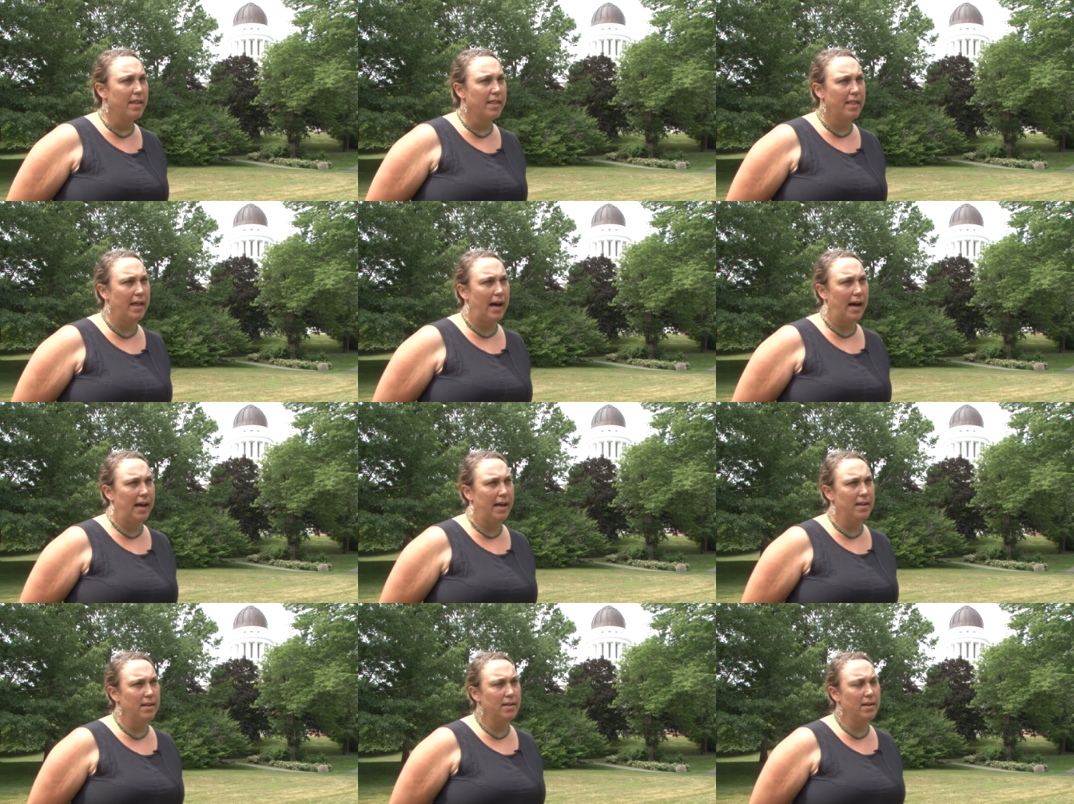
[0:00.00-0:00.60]

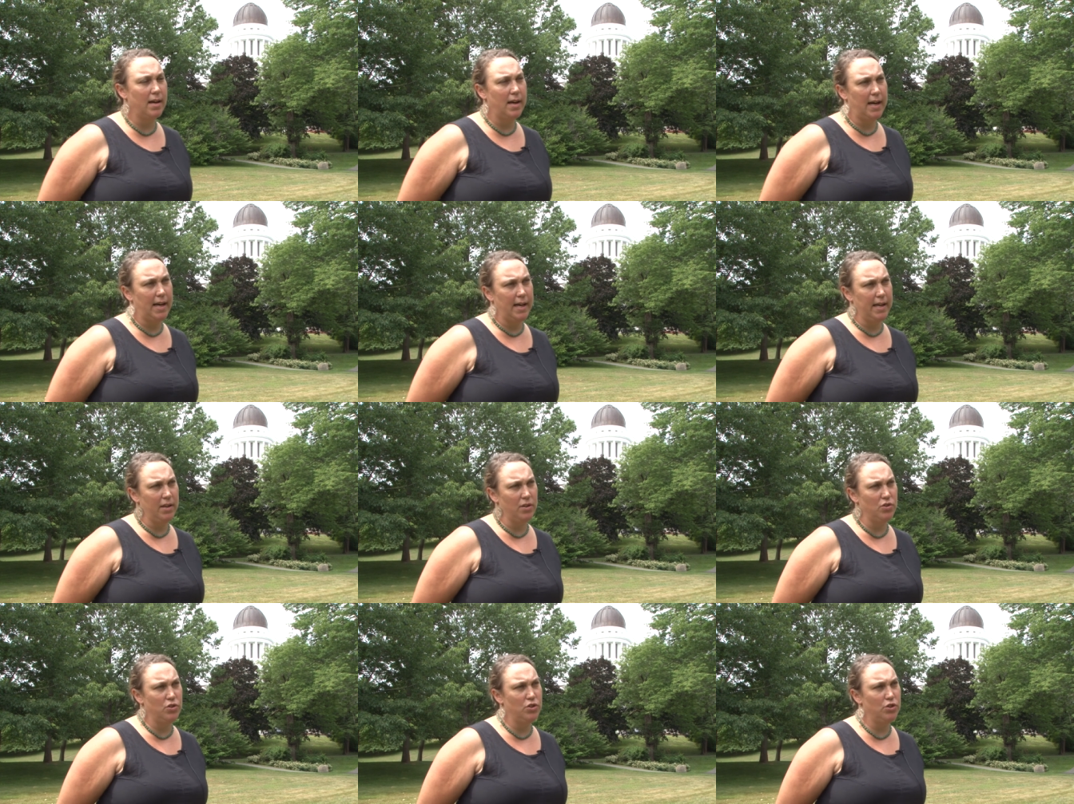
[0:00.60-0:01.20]
that
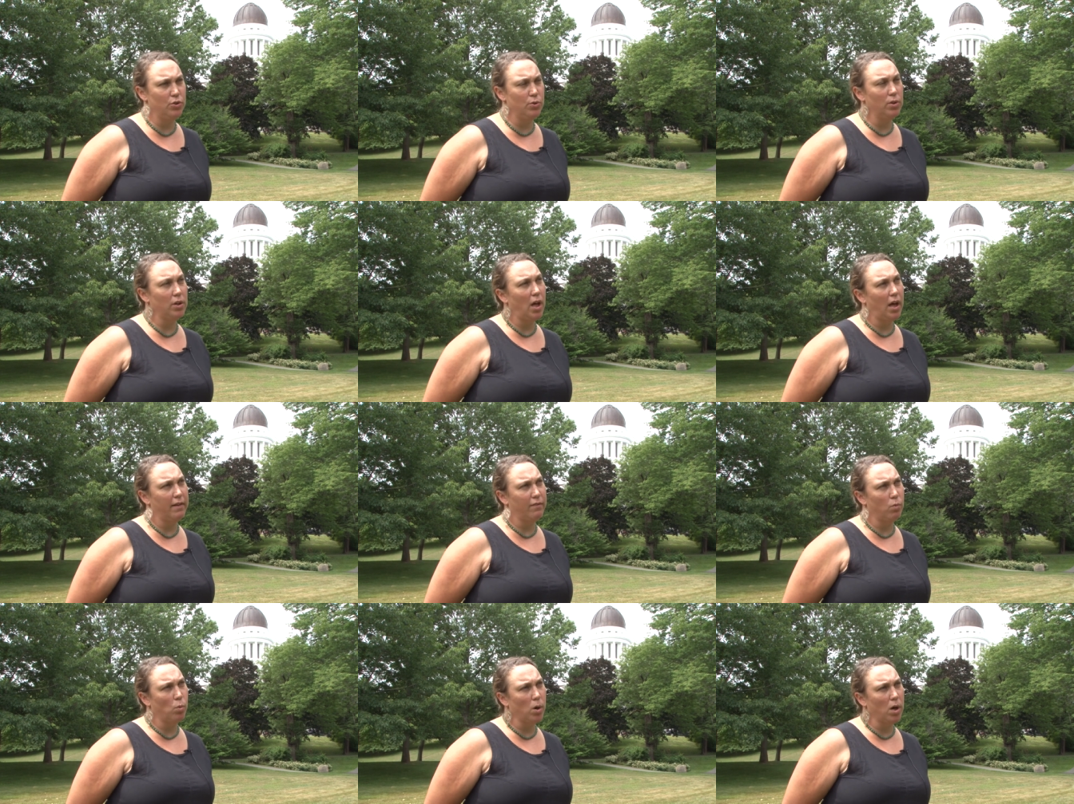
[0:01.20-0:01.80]
I do a
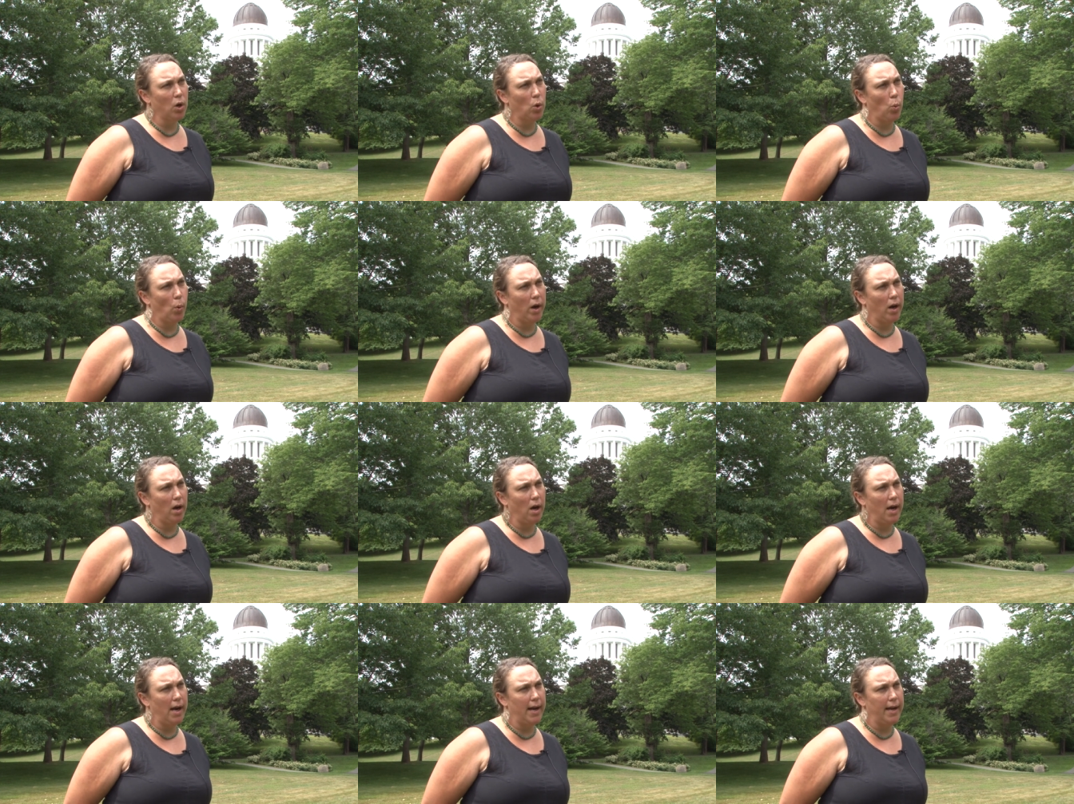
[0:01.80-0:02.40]
lot of work
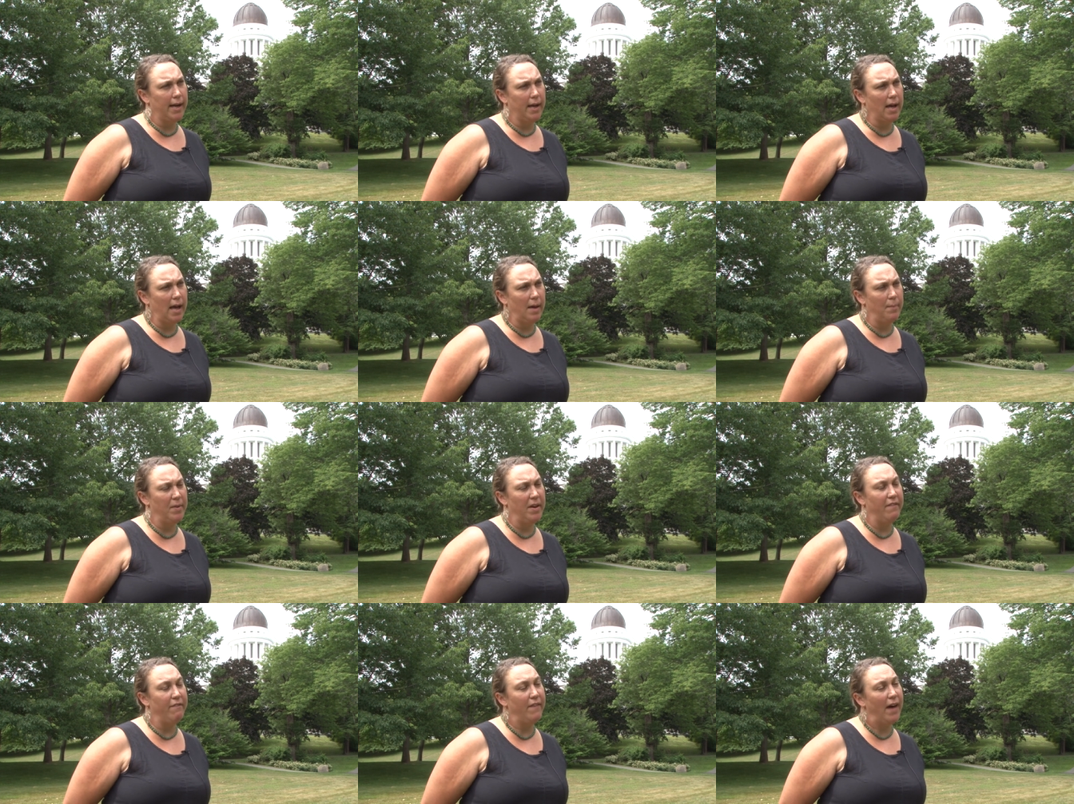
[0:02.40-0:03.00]
where I
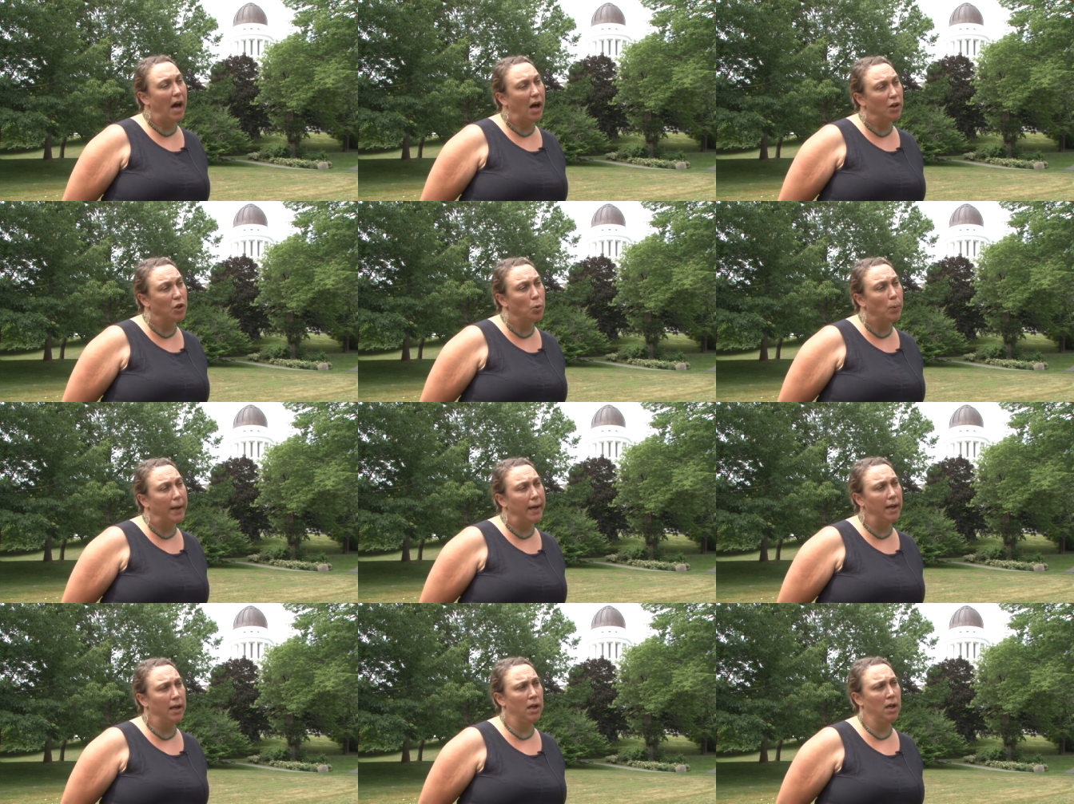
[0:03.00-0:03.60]
am
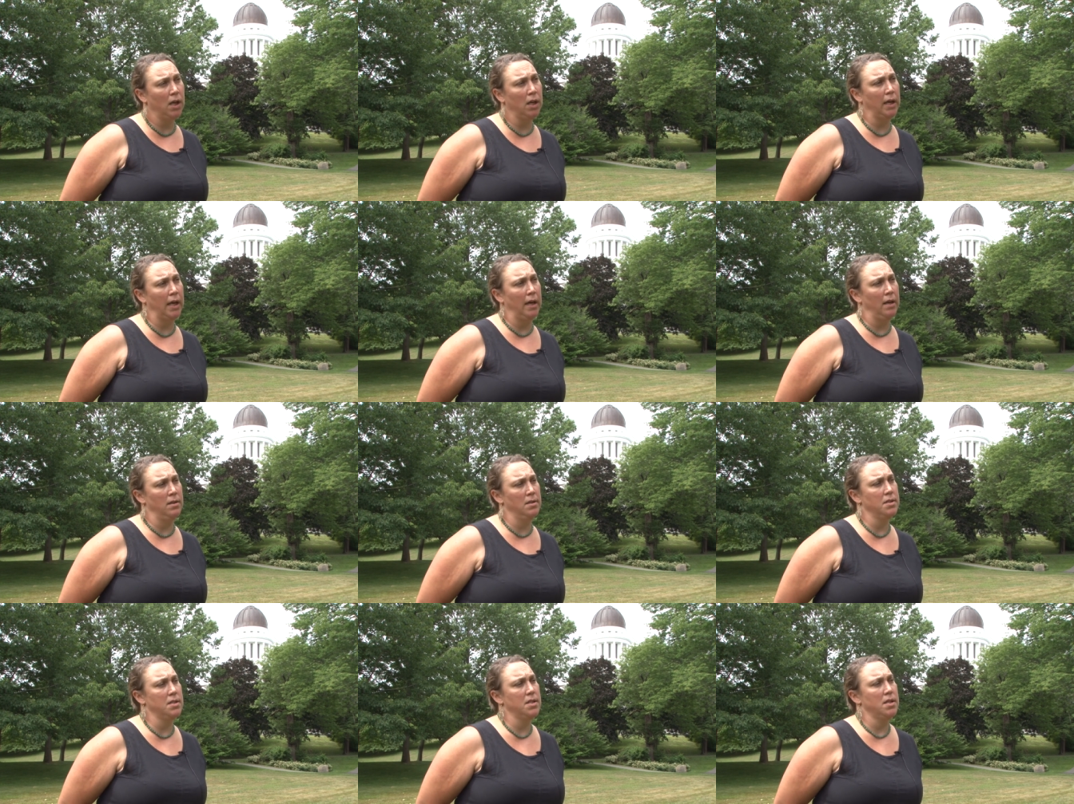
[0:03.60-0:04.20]
evaluating
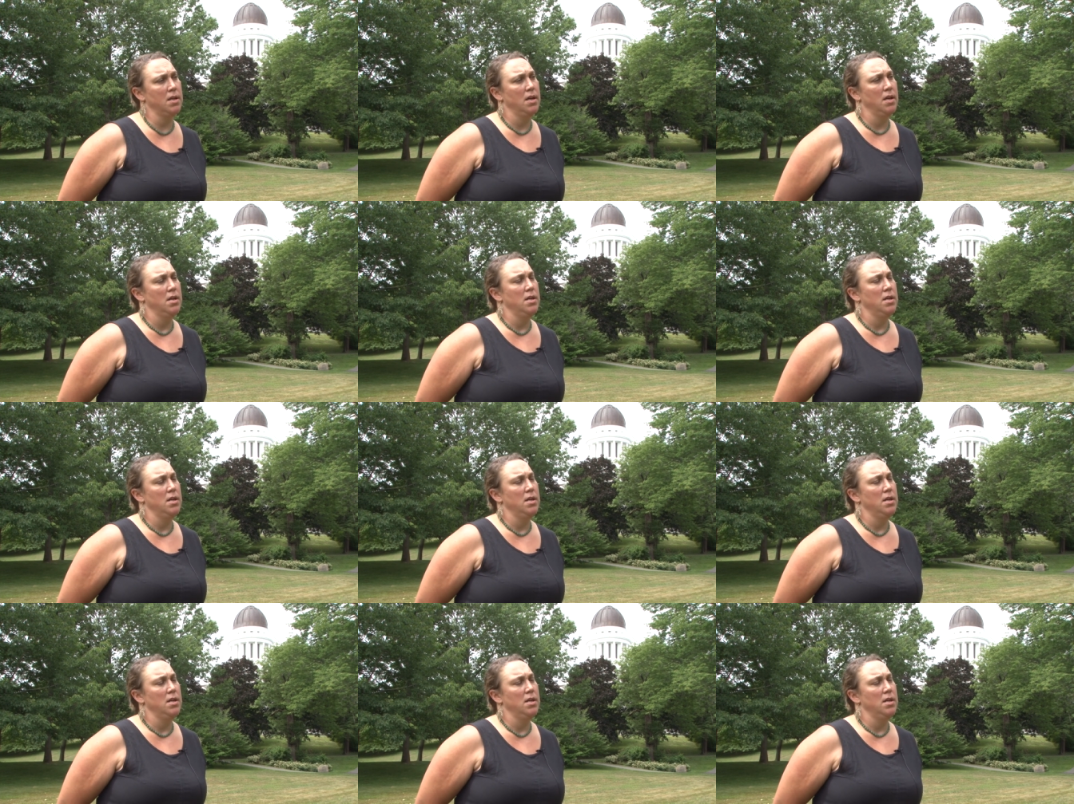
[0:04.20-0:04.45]
and